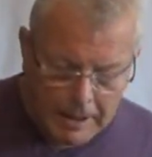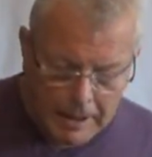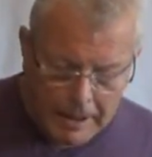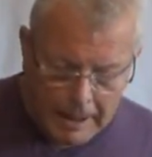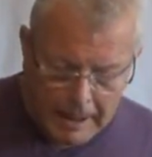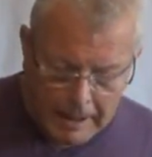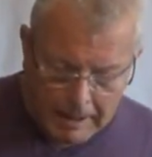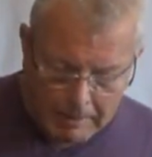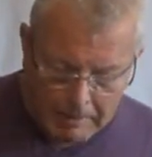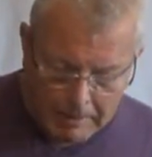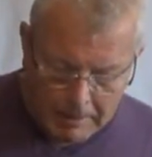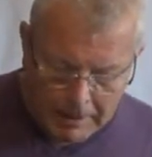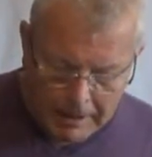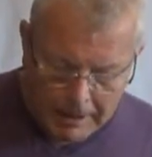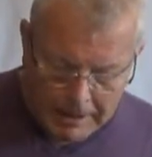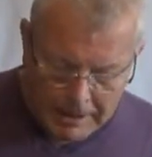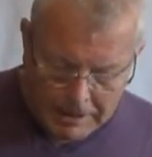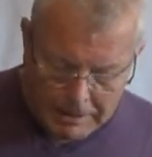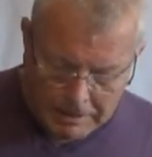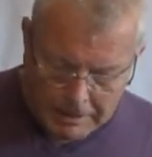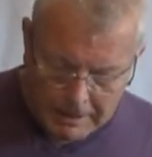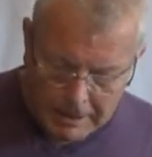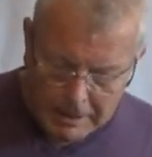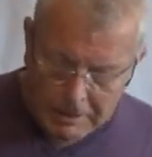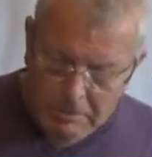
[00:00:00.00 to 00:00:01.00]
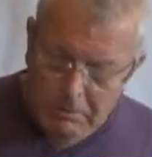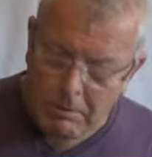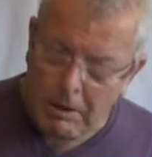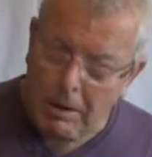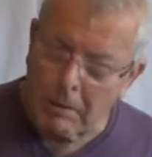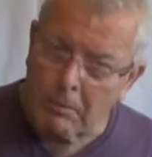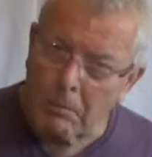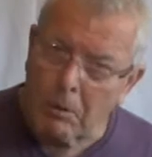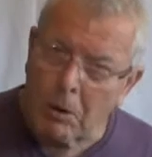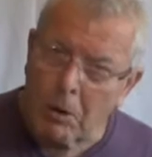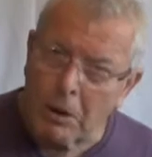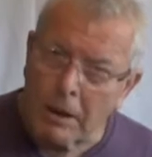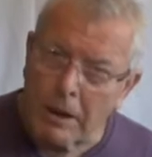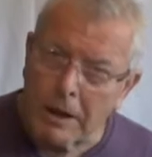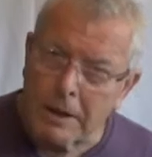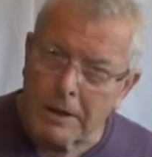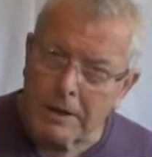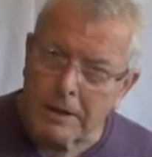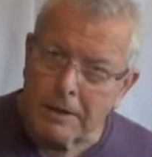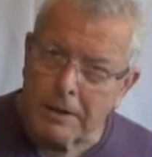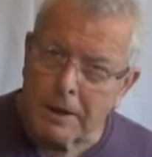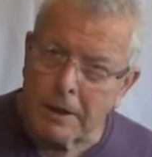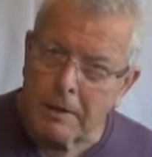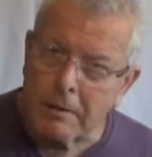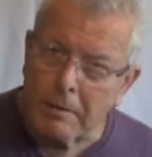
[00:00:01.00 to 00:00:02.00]
But that's what I'm
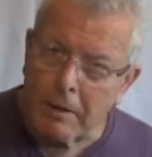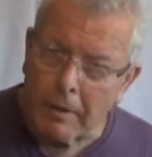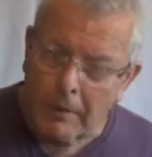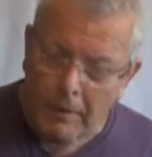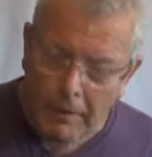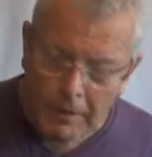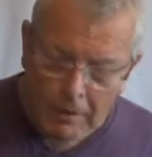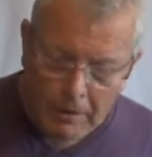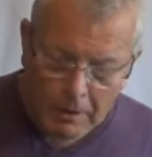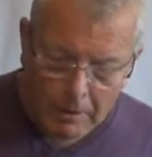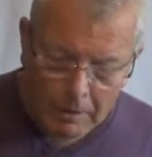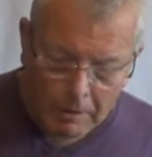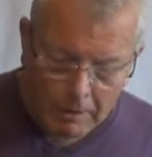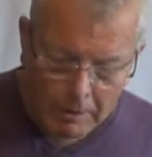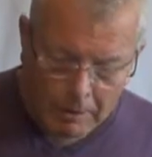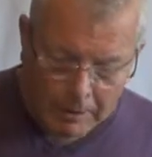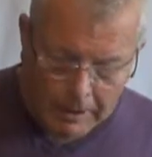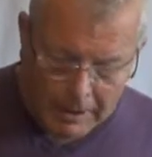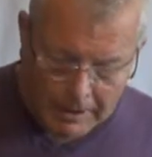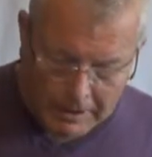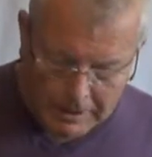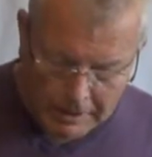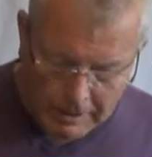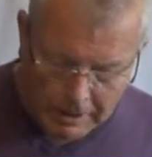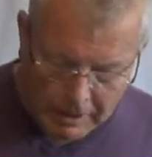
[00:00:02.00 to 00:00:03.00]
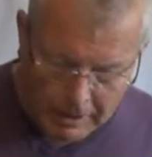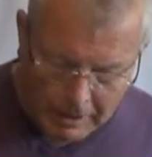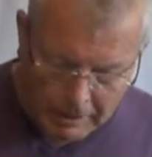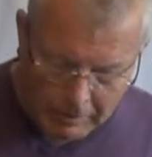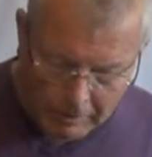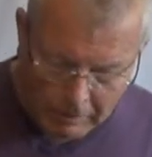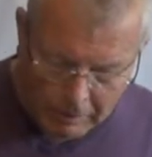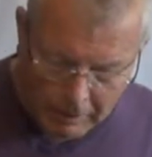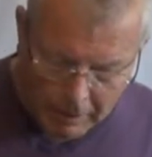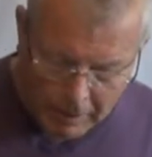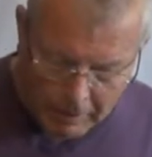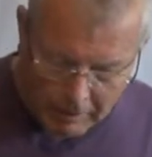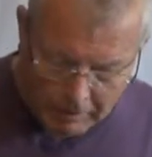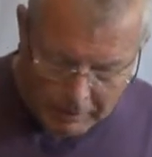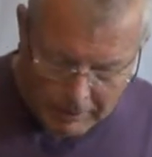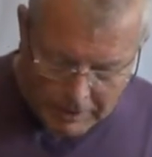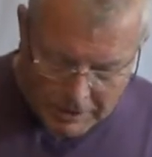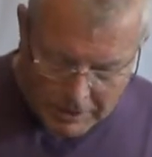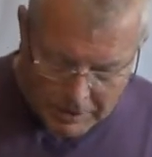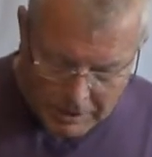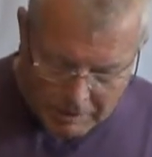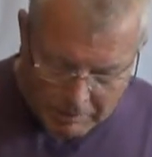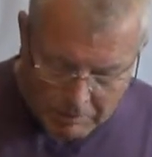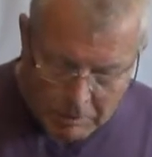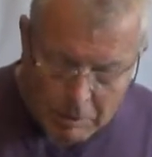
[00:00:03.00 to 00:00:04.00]
looking to do on the whole. That's the only one of the
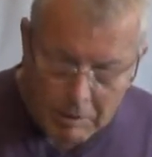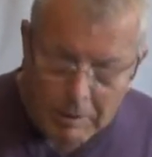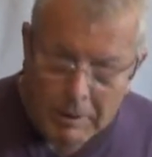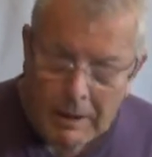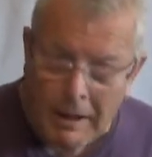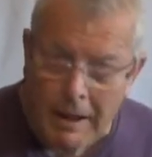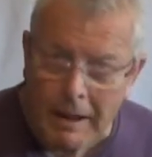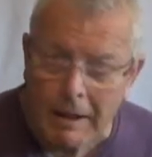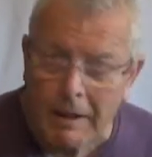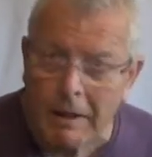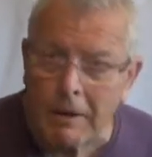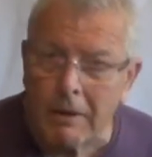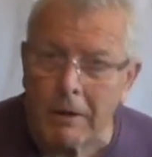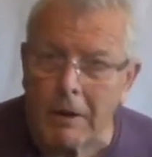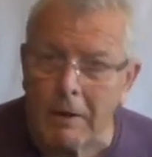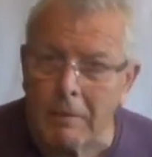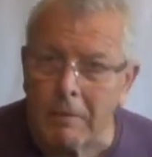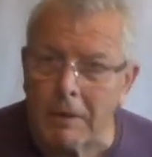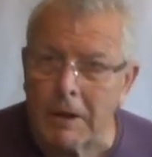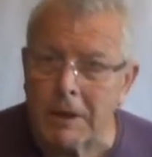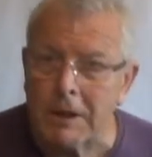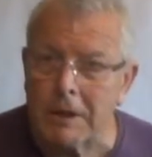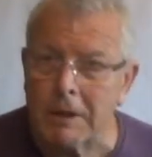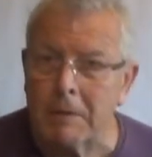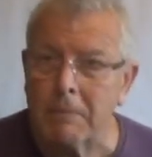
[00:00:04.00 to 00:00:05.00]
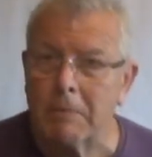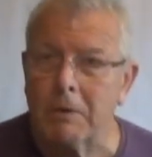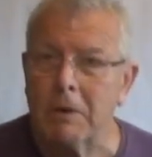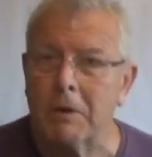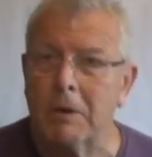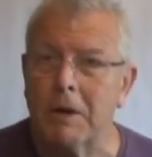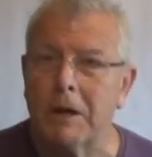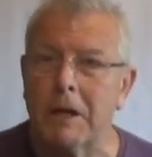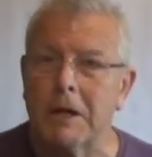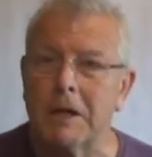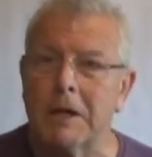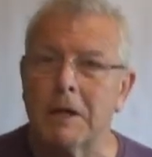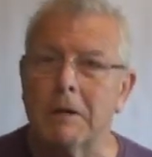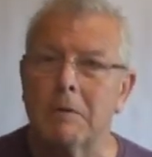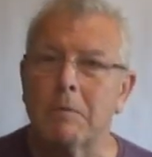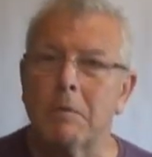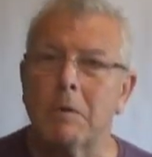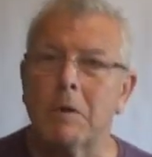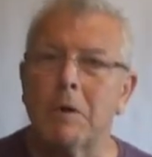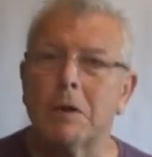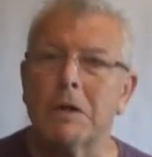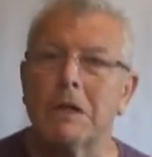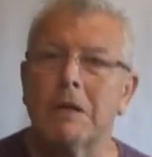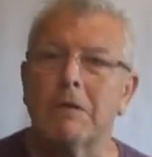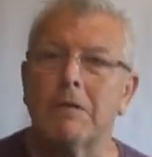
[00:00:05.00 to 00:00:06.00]
reasons I'm doing it. The other reason I'm doing it is
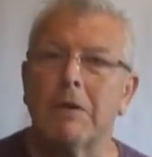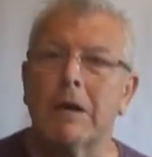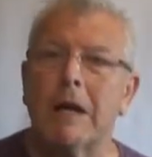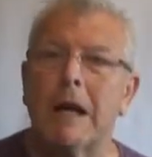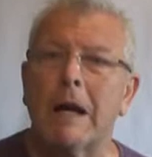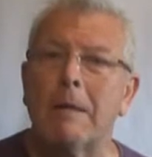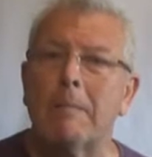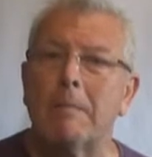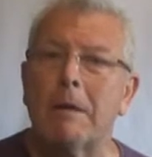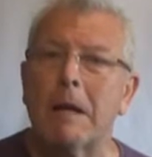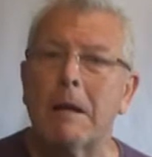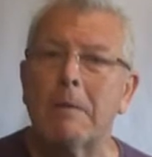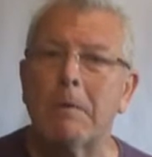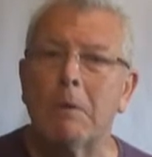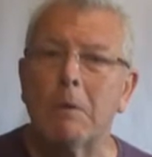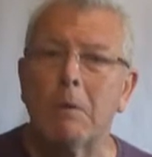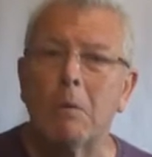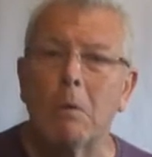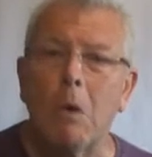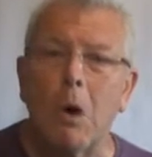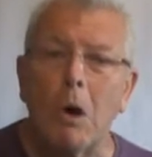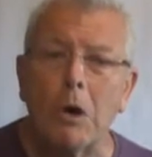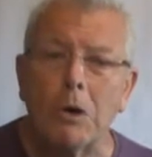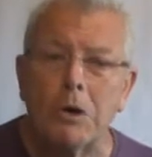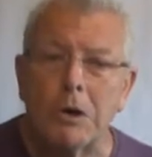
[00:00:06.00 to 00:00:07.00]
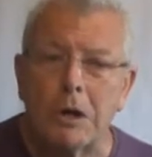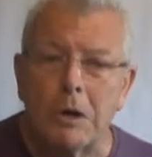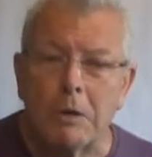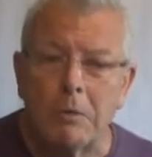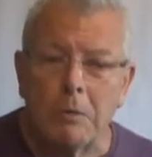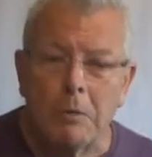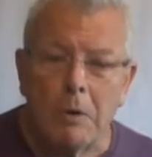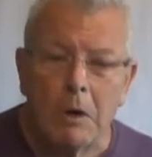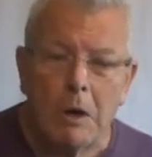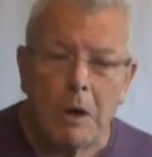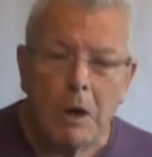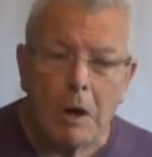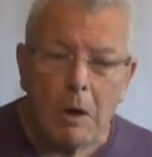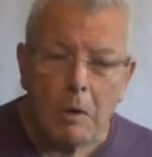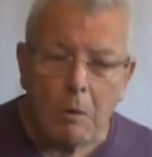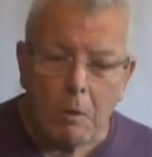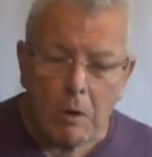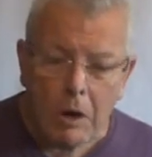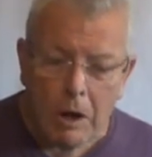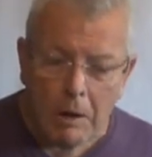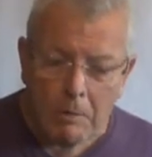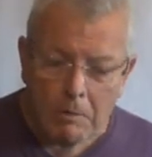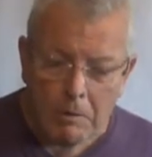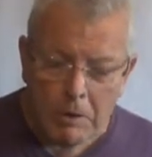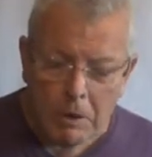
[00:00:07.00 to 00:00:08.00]
because if I get people watching
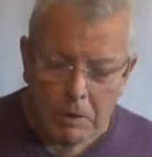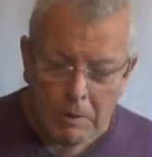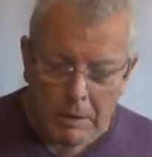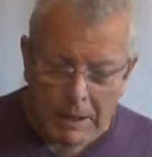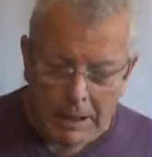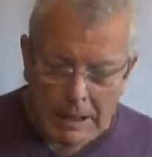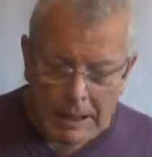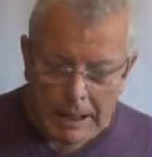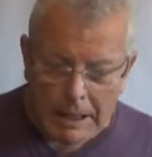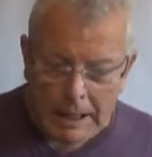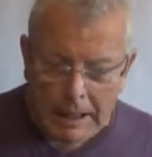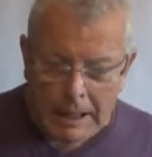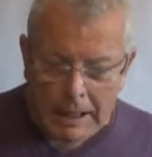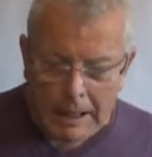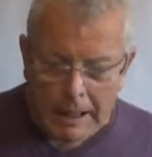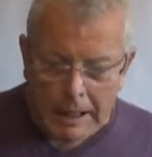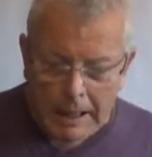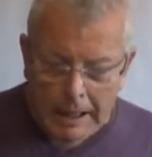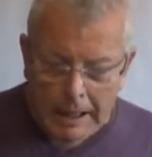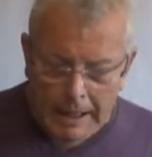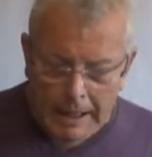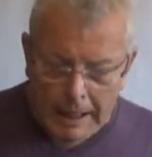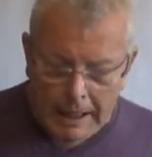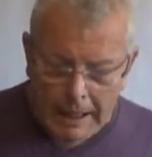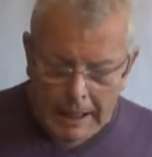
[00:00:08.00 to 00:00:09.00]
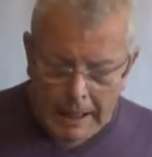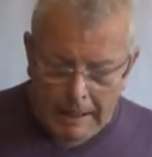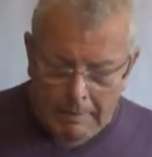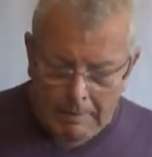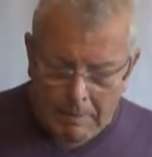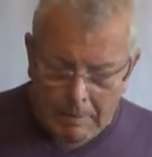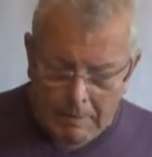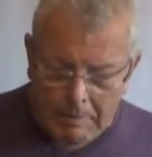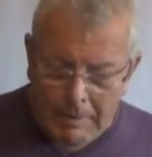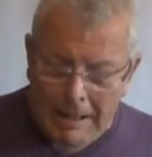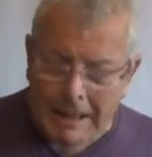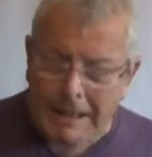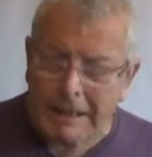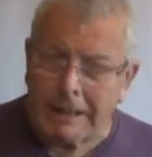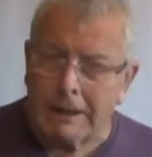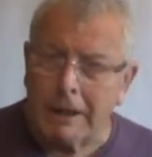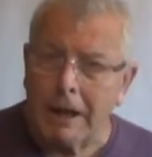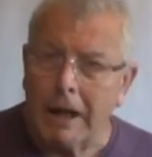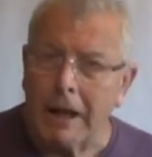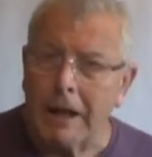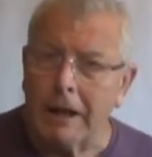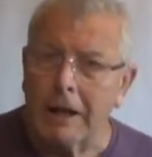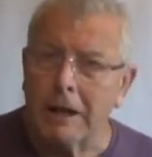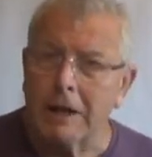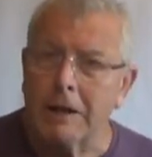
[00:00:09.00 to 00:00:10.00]
what I'm doing, I'm less
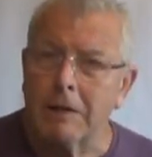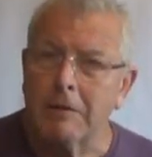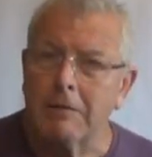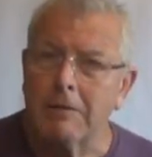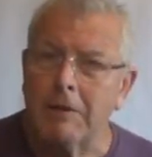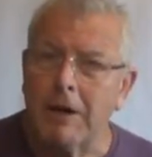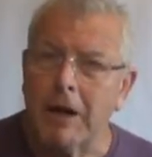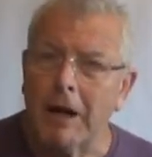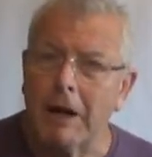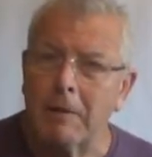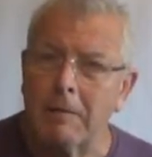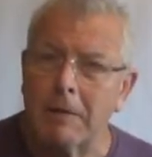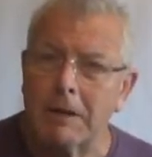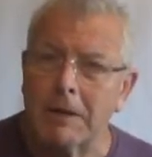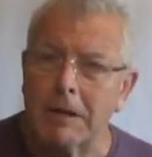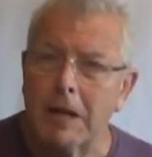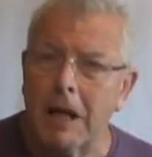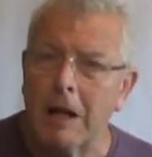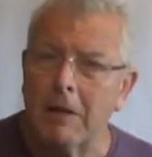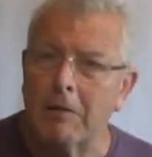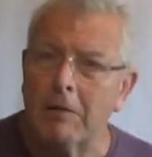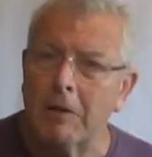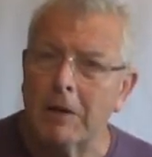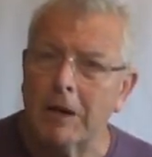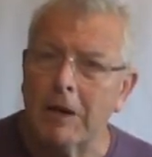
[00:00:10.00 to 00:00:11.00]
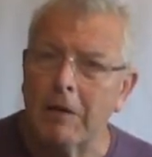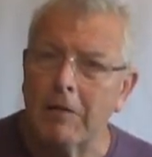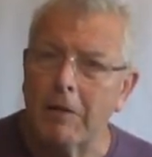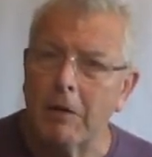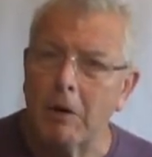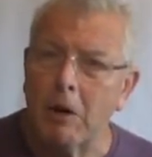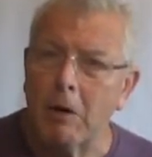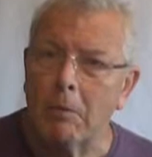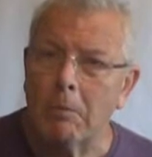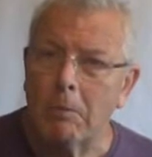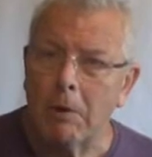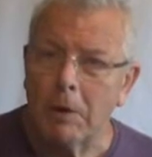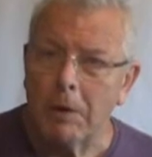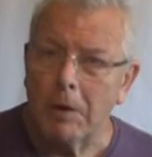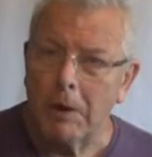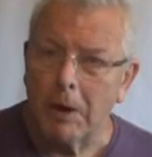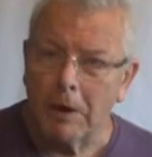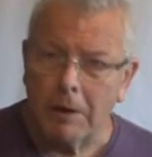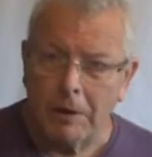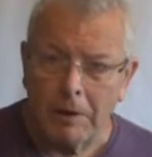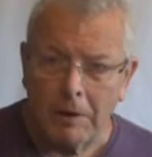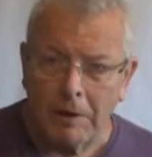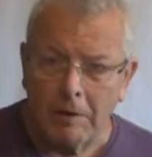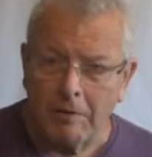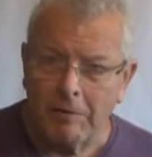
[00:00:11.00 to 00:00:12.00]
likely to fail myself and give it up.
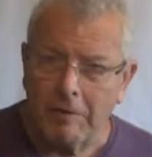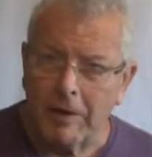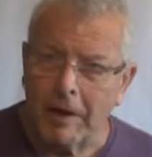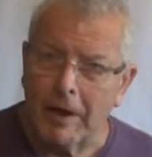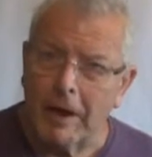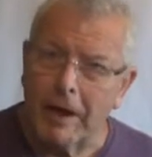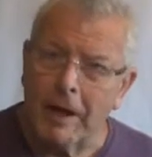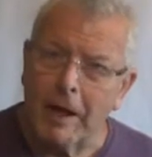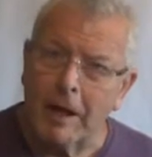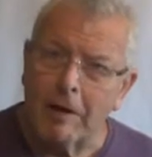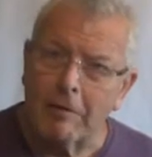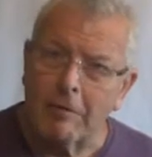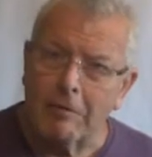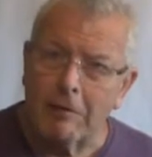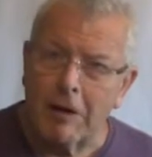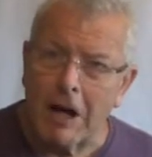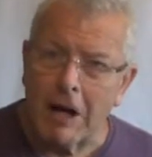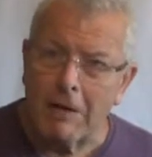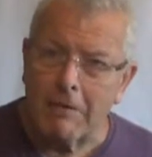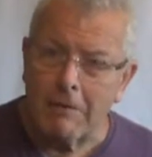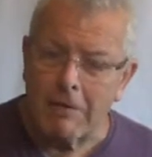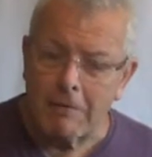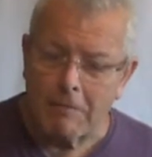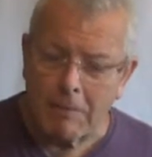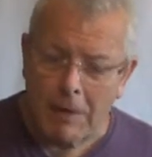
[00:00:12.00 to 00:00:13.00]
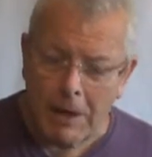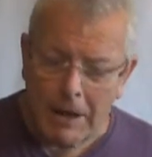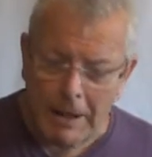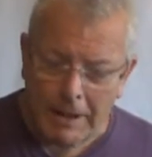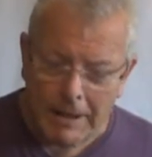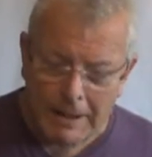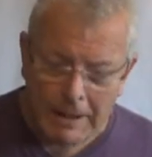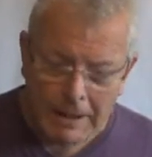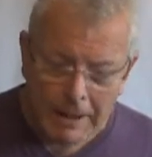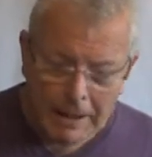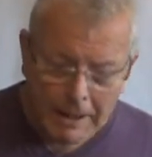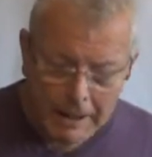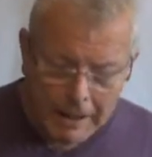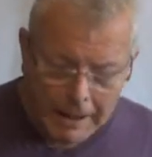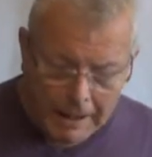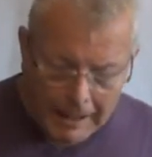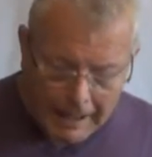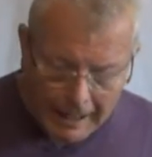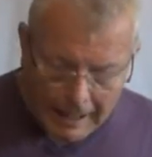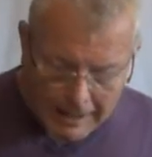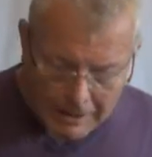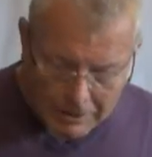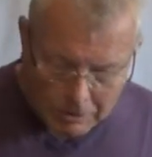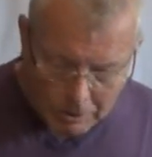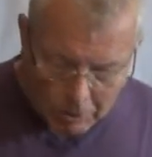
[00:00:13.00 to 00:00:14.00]
Not that I feel in that frame of mind
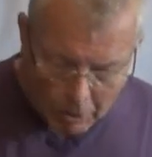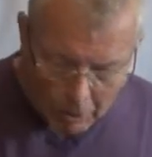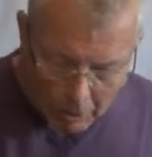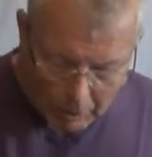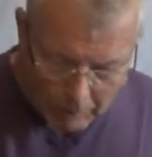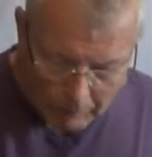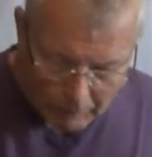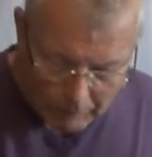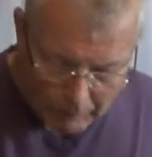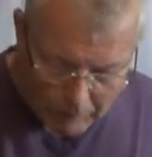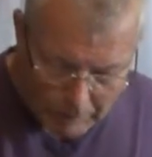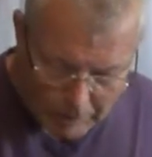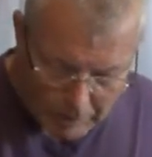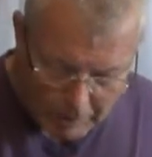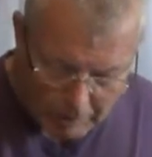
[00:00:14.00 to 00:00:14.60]
at all.